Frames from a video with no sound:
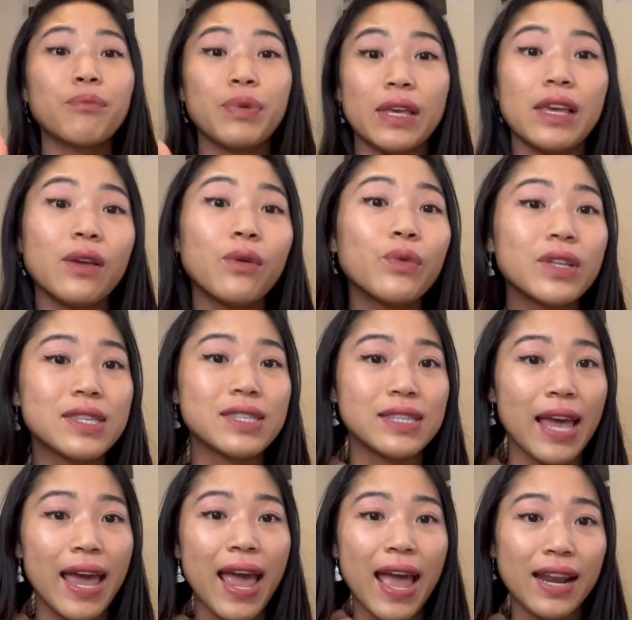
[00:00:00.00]
Bee would
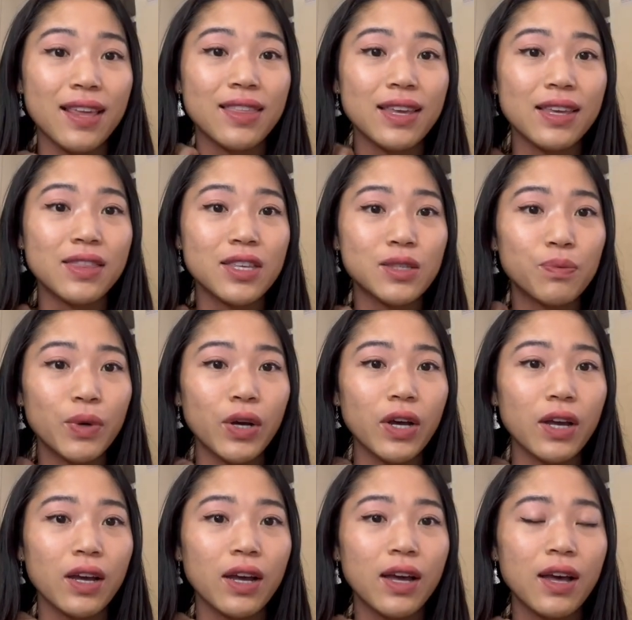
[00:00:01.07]
say anything in this
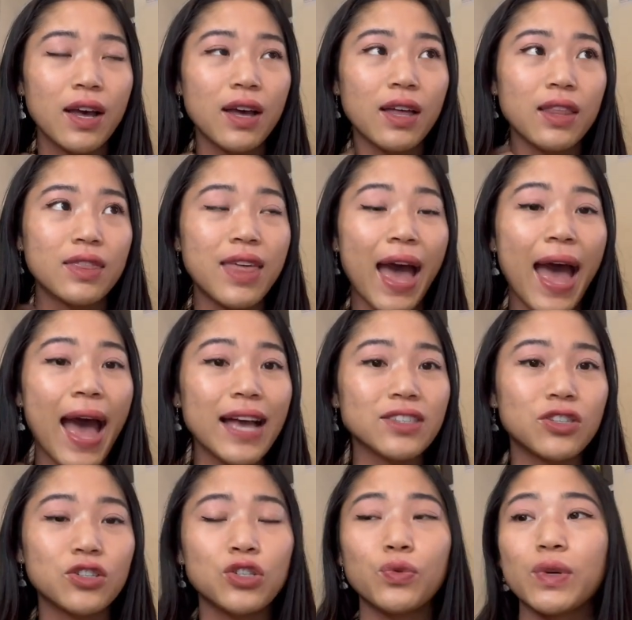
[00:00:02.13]
book that has
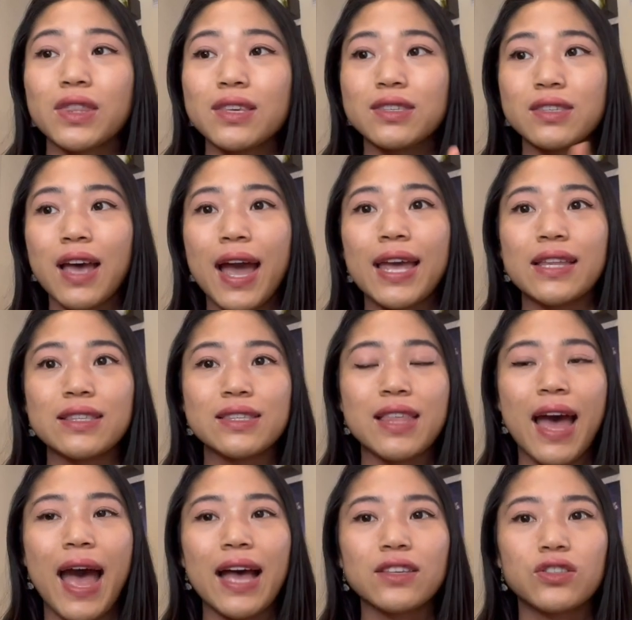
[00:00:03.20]
to do with the science,
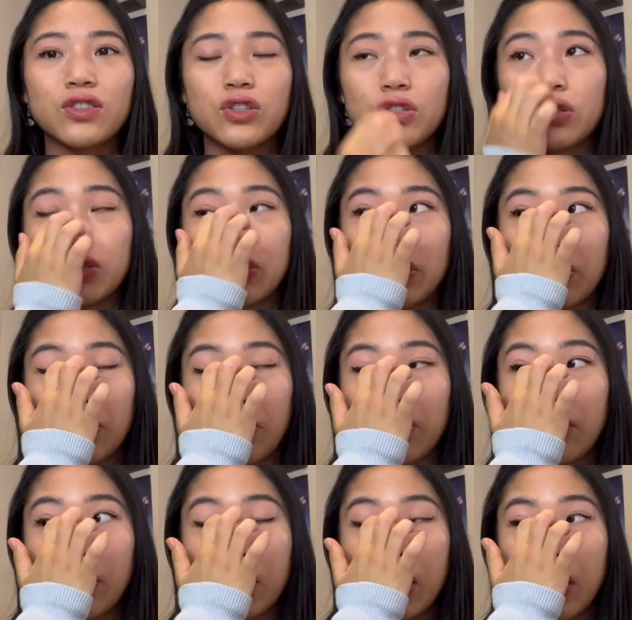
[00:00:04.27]
that has to
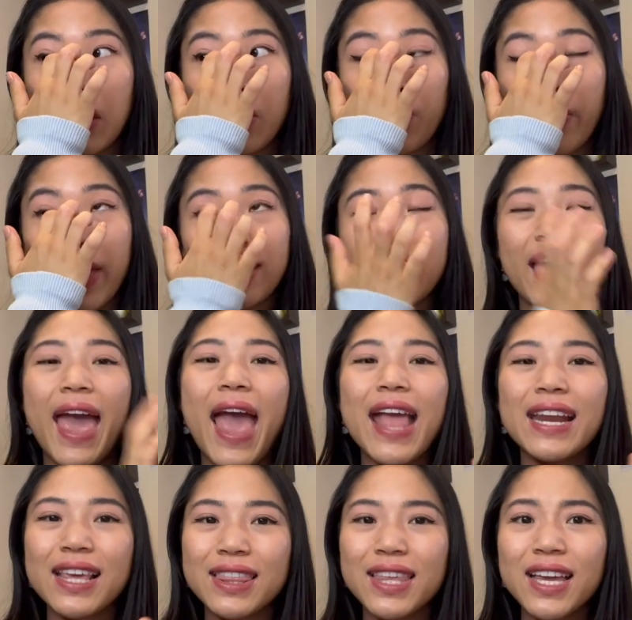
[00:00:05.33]
do with
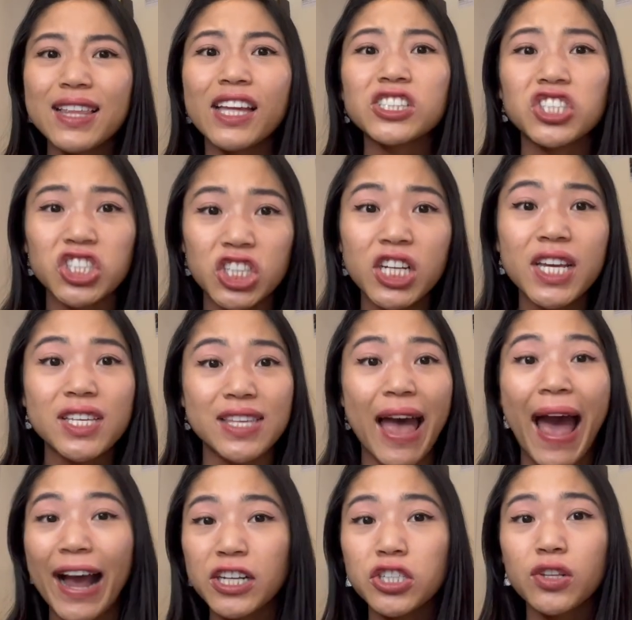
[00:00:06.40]
anything that she is
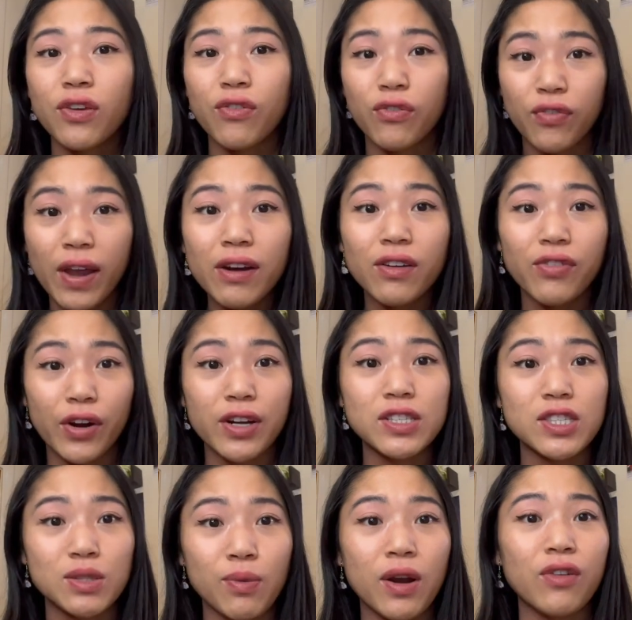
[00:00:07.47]
actually very, very
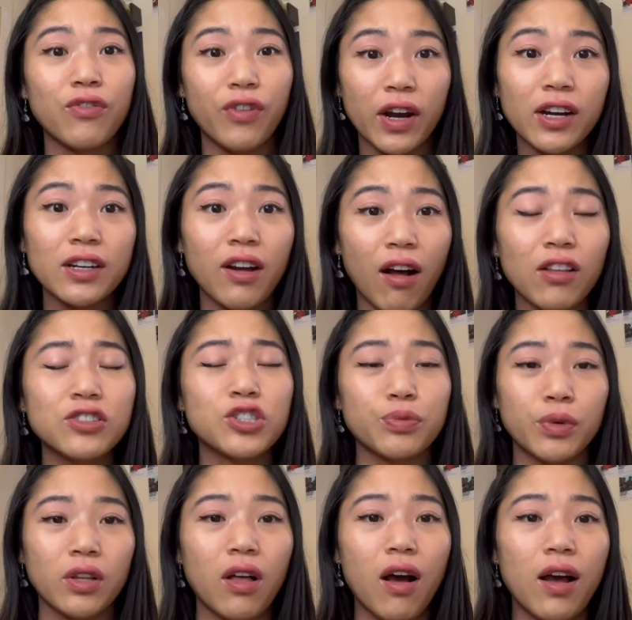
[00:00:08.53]
smart and very
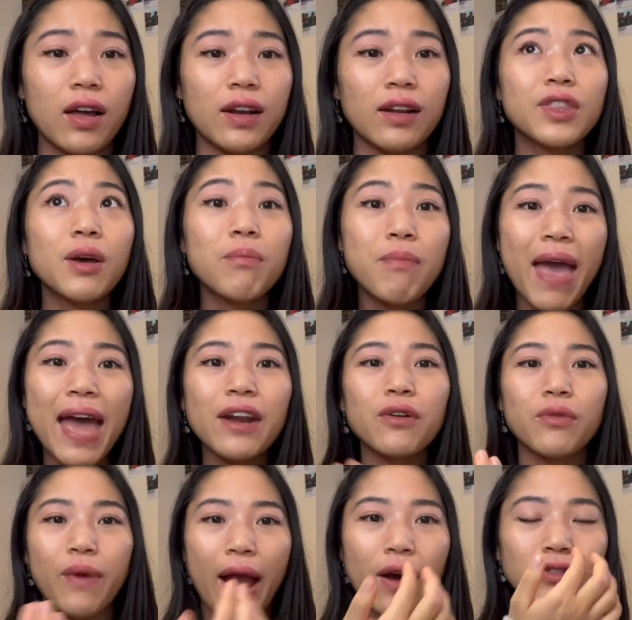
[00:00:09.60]
knowledgeable on, the men
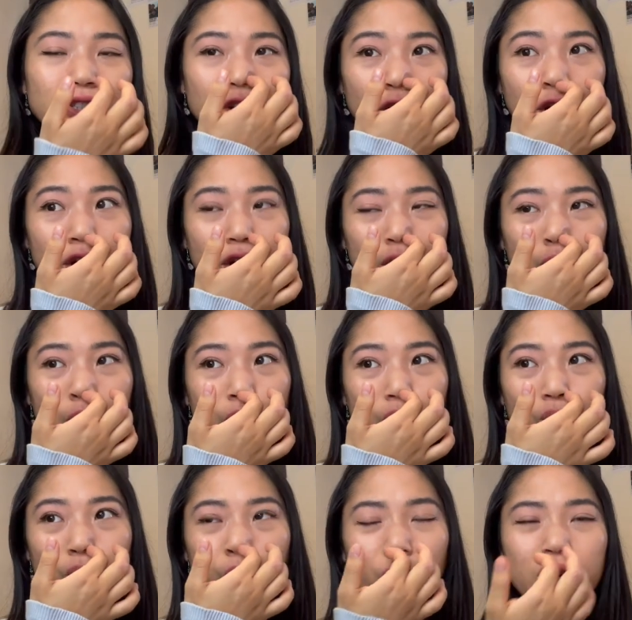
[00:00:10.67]
around her
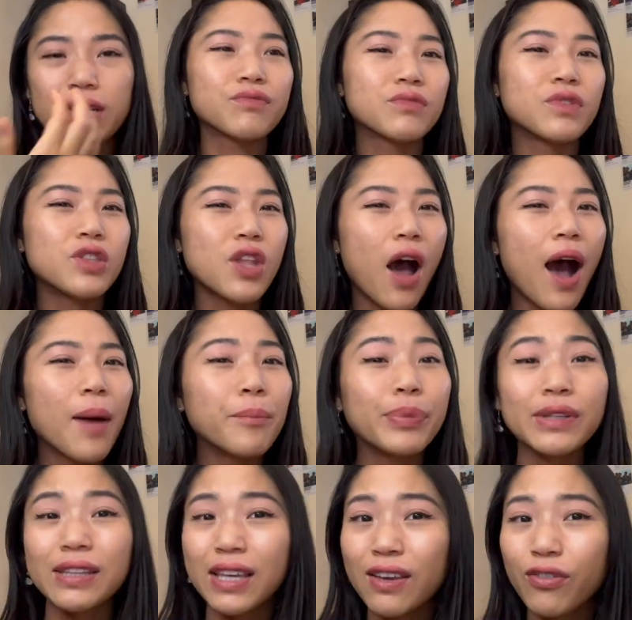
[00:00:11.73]
would not
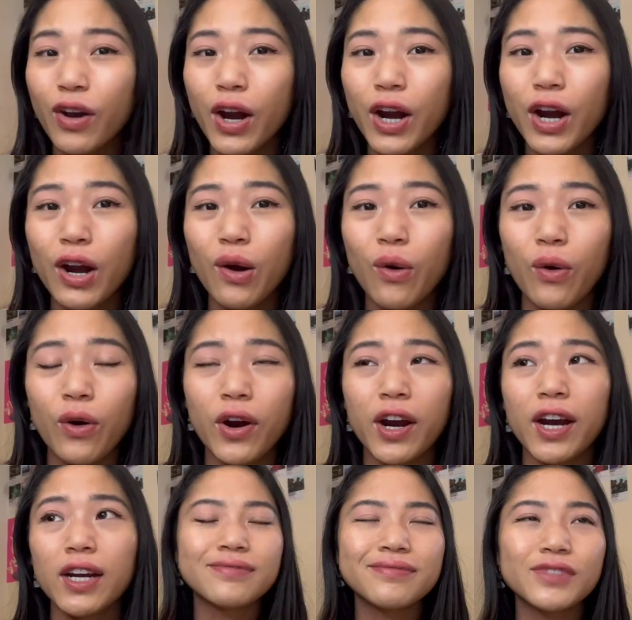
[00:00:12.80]
believe her
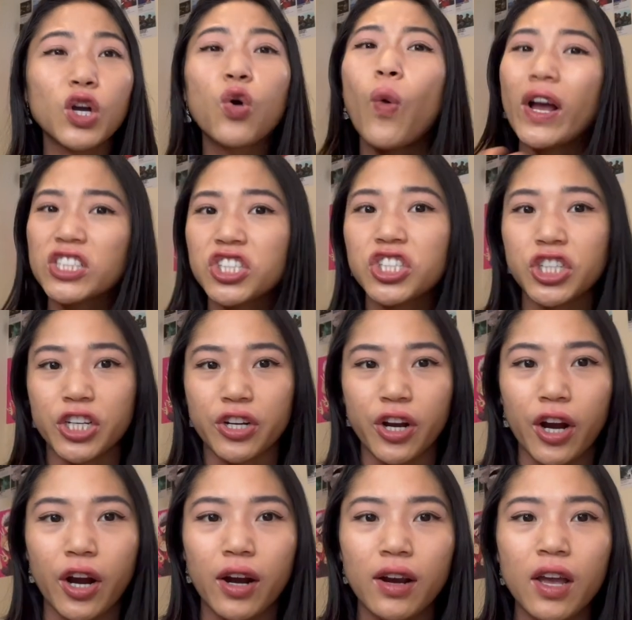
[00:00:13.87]
or question
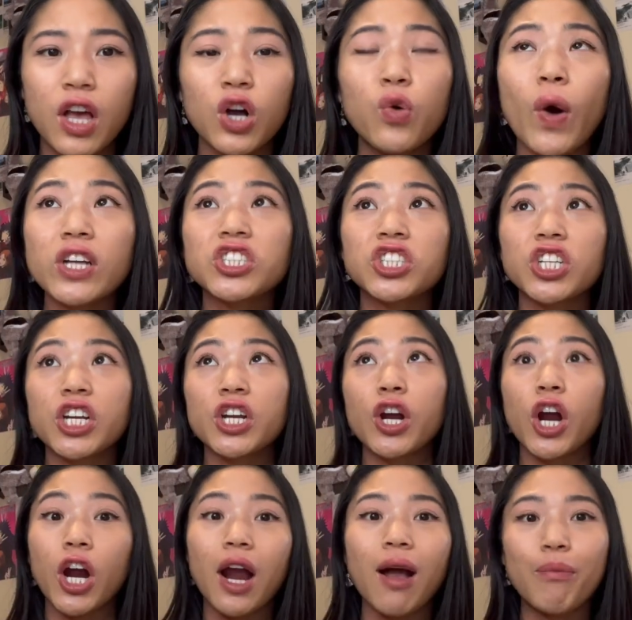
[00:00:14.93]

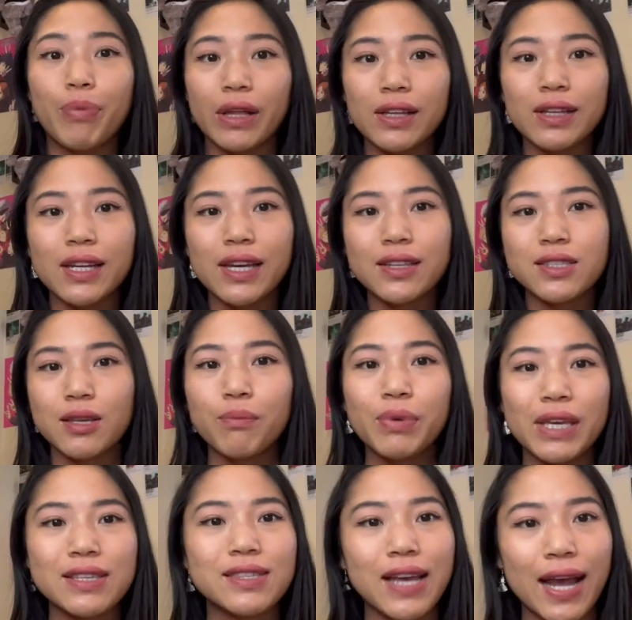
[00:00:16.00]
her ability to
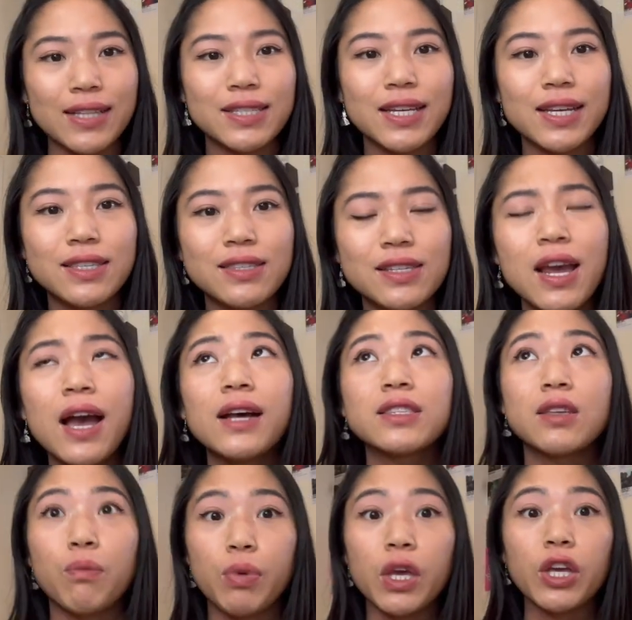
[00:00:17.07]
be a scientist,
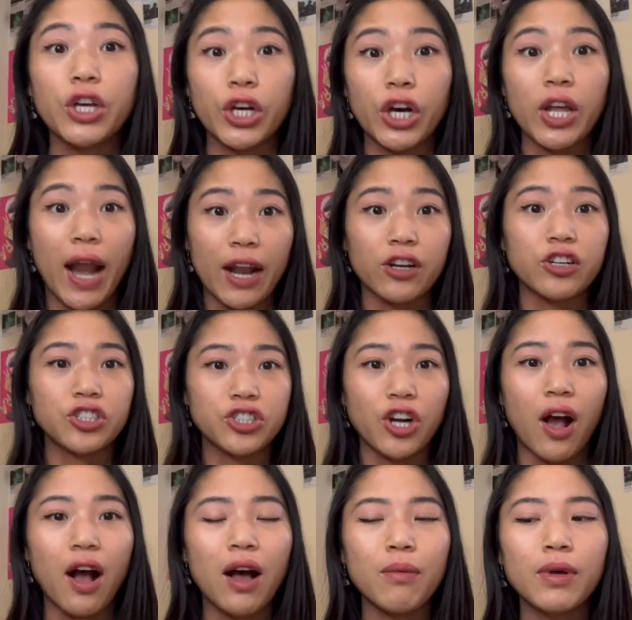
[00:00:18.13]
to be good at her
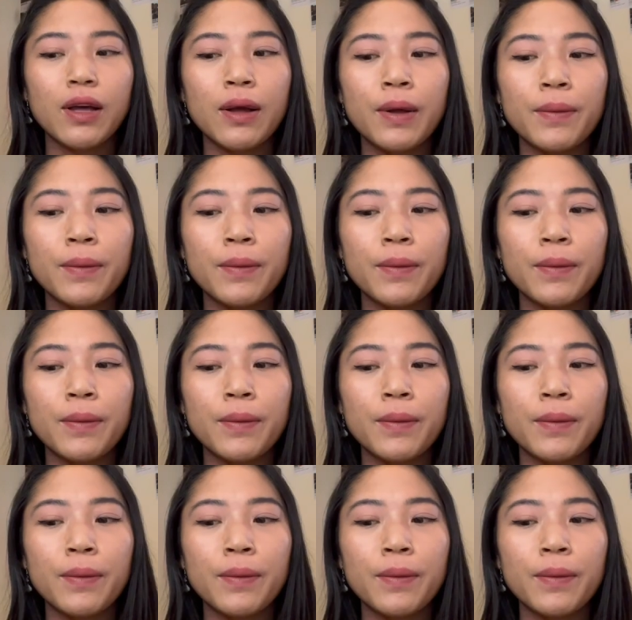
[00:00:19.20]
job.